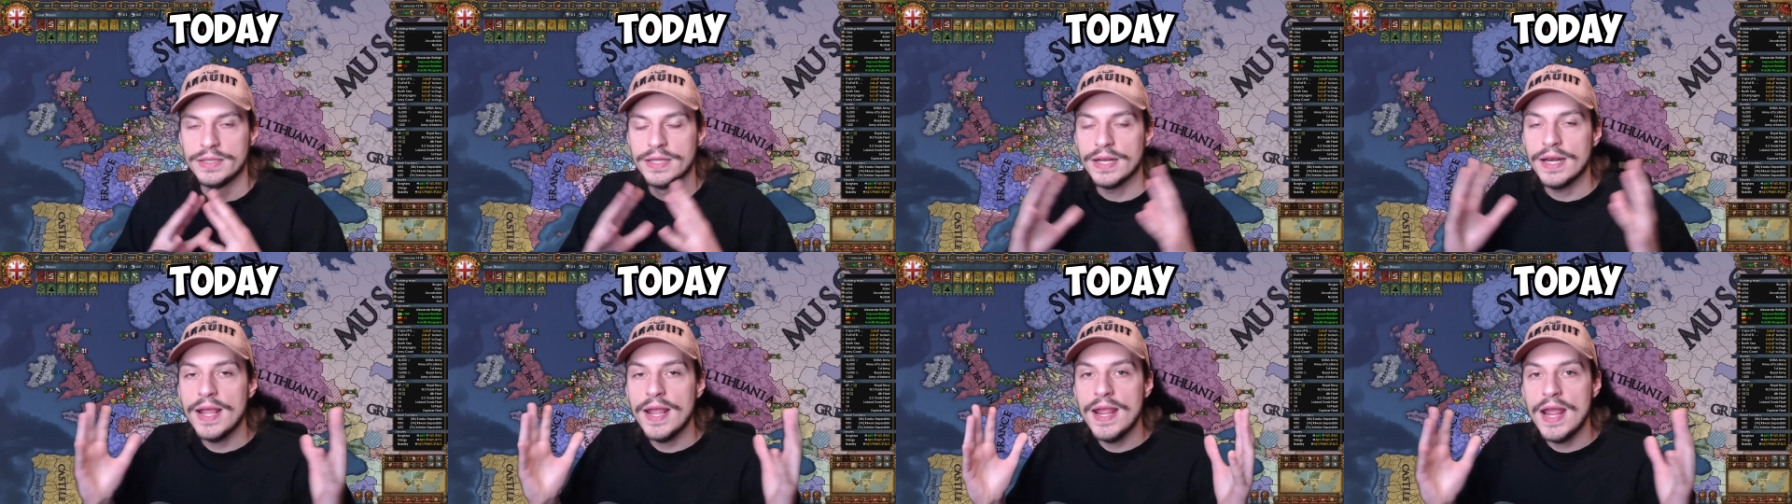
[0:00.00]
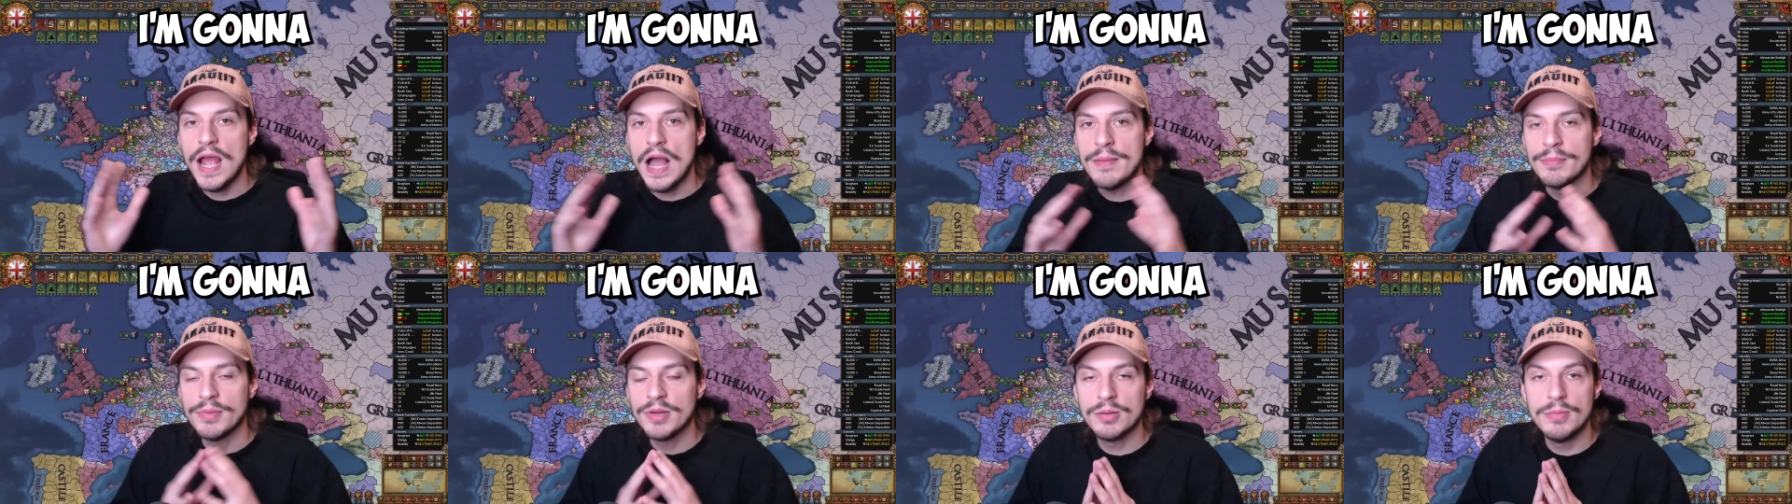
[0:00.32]
Today
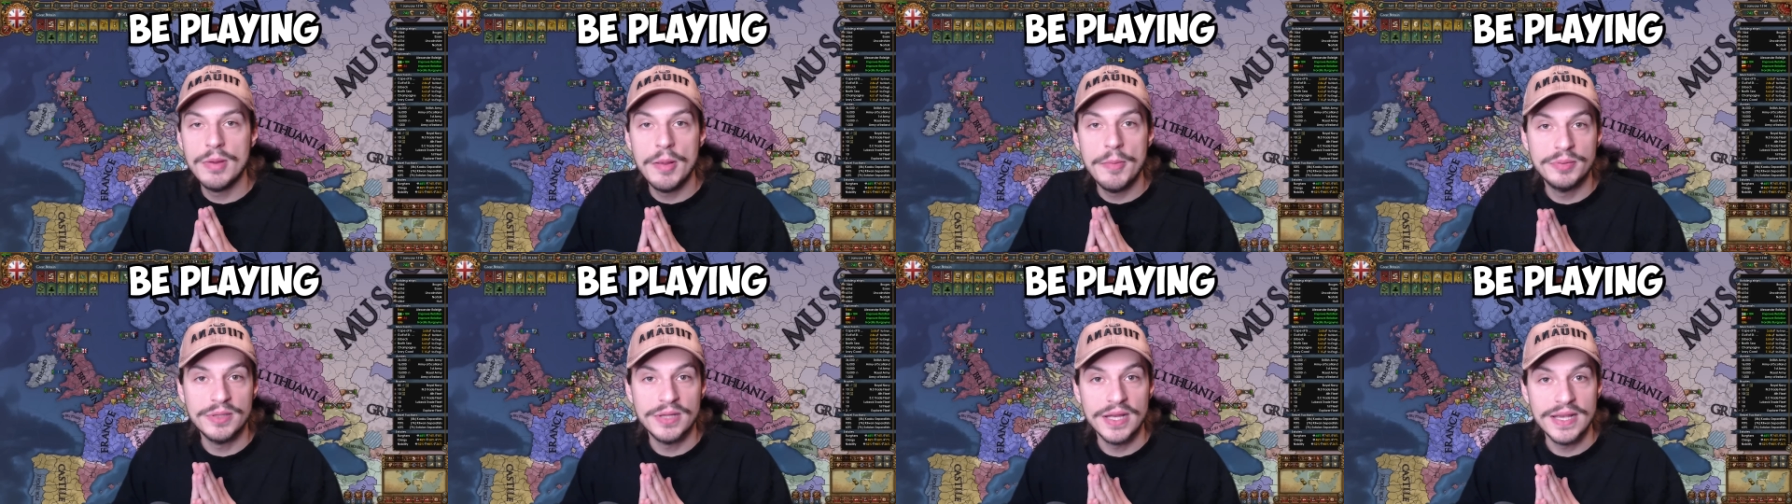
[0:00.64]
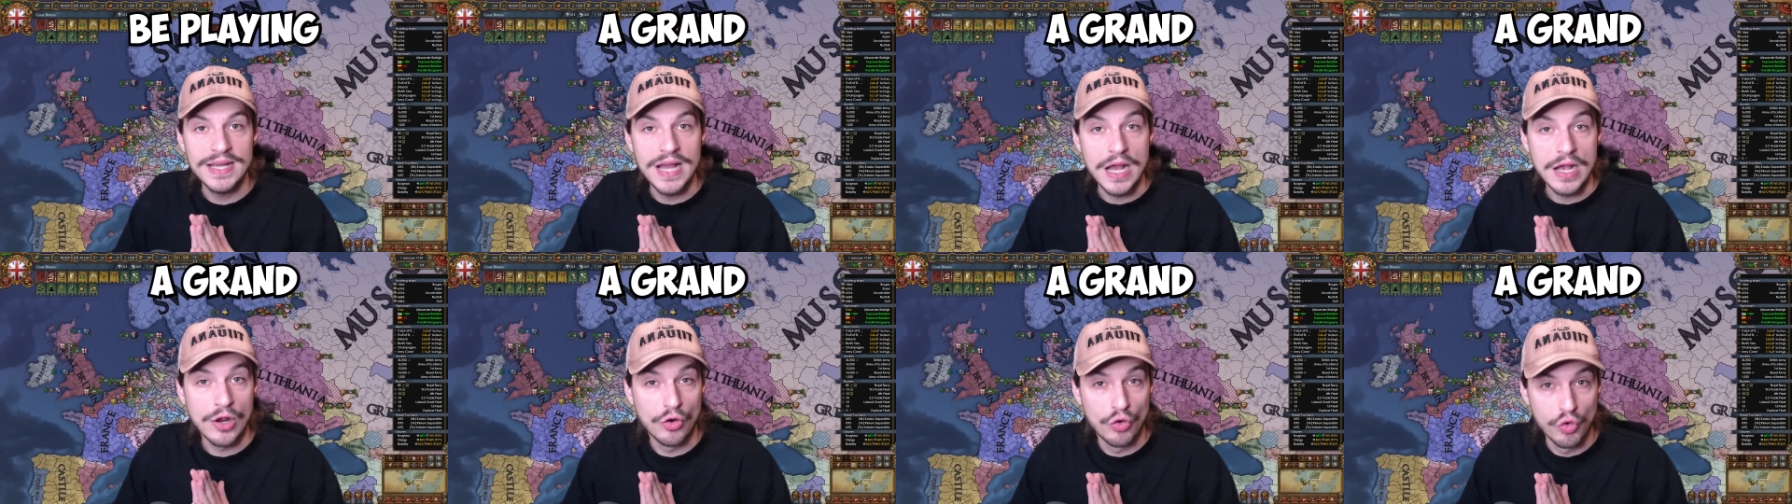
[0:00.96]
I'm going to be
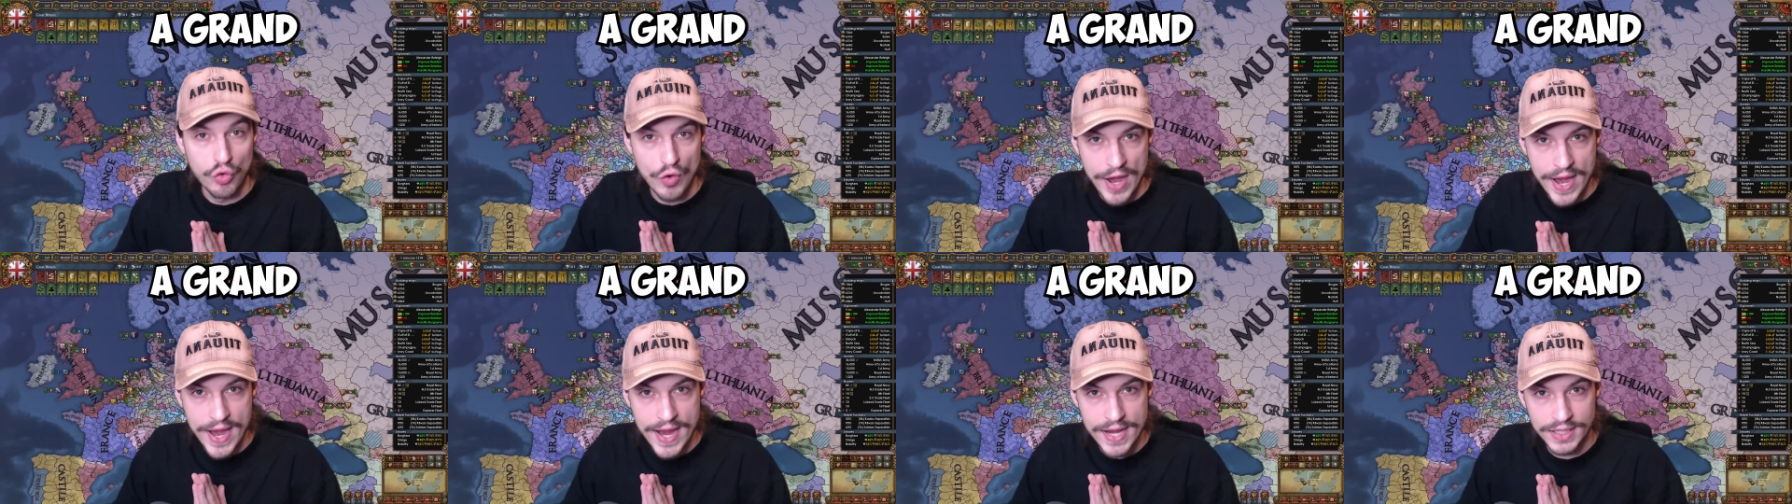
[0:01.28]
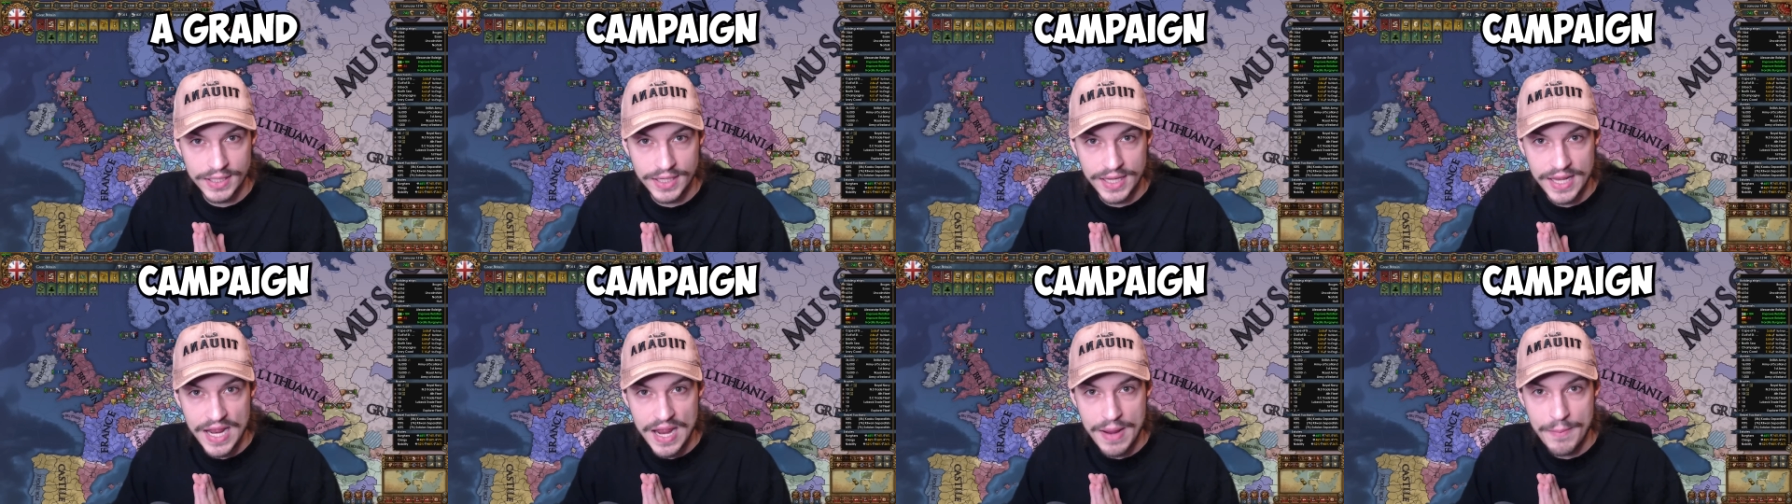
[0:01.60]
playing a
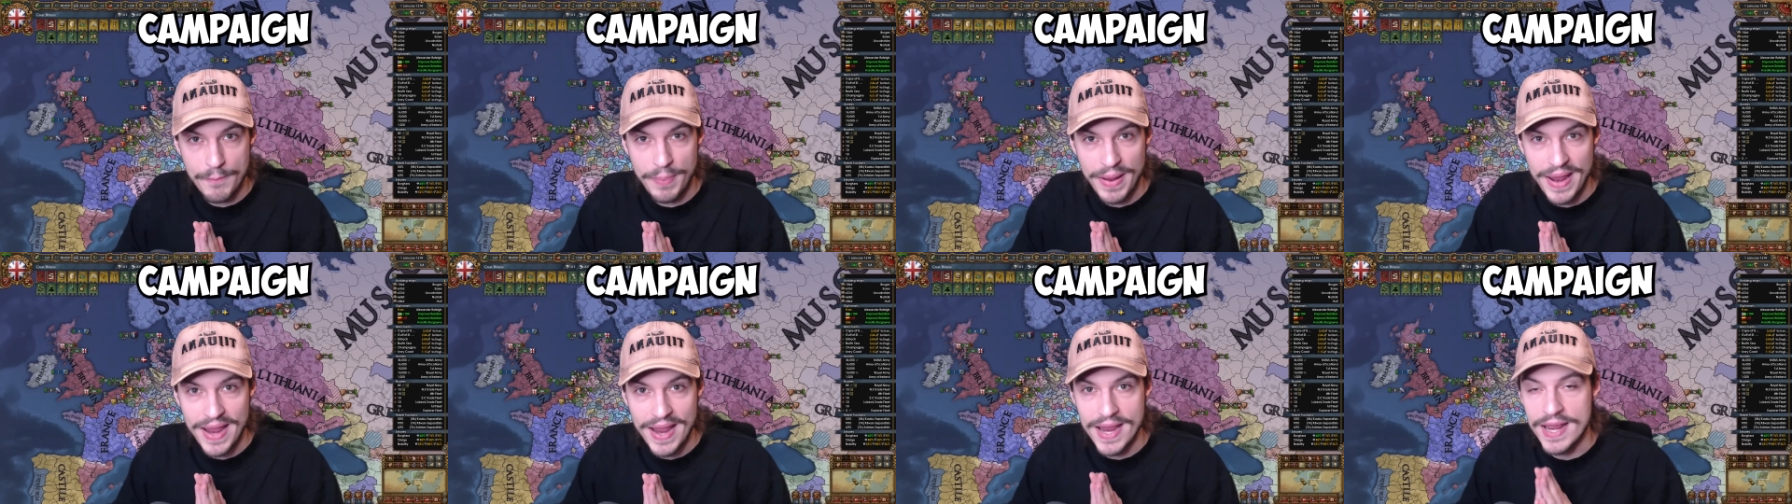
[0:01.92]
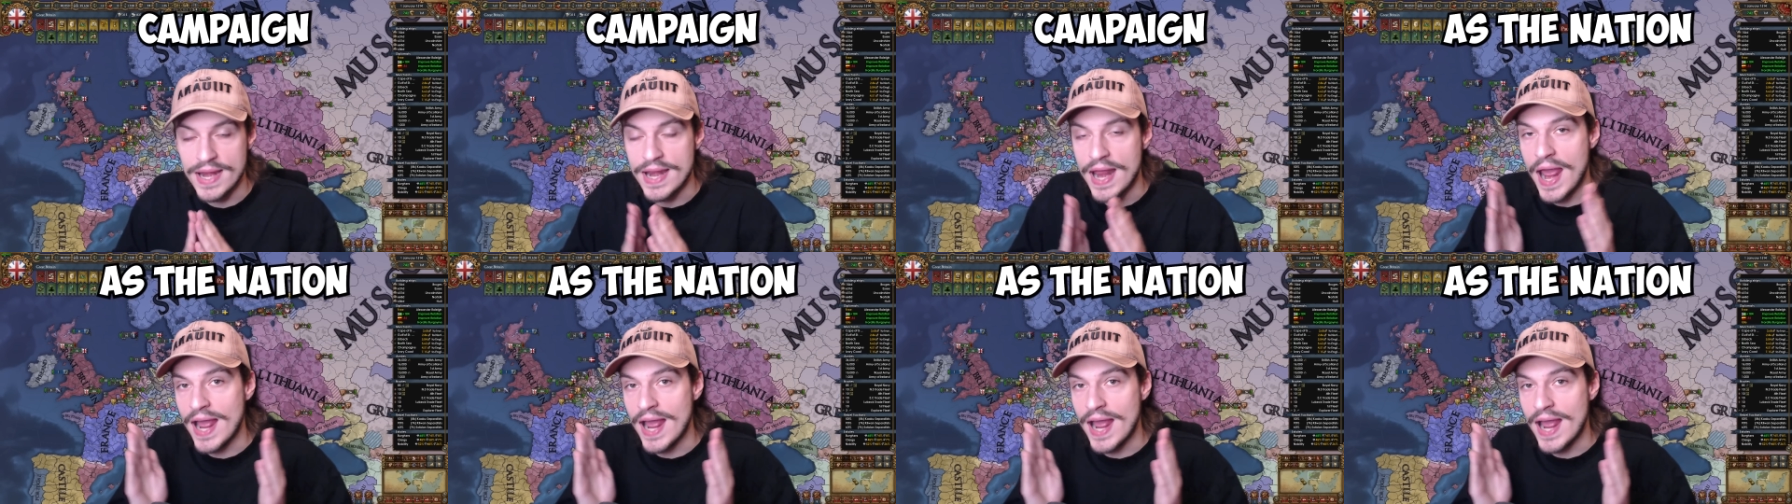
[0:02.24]
grand campaign